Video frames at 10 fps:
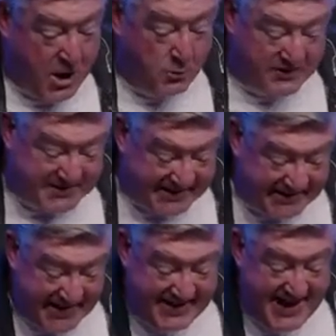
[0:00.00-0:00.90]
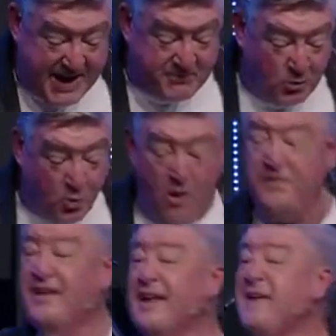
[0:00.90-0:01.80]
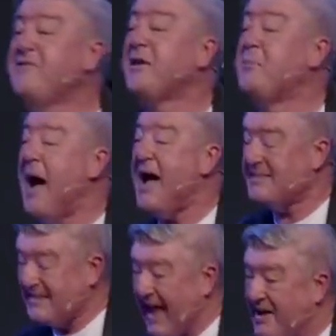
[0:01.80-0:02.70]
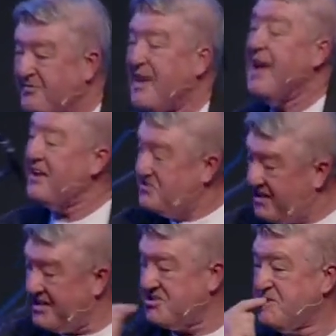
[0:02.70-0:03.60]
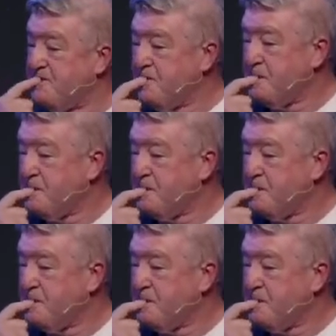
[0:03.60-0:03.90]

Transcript: which can lead them to wanting to leave their past life and change.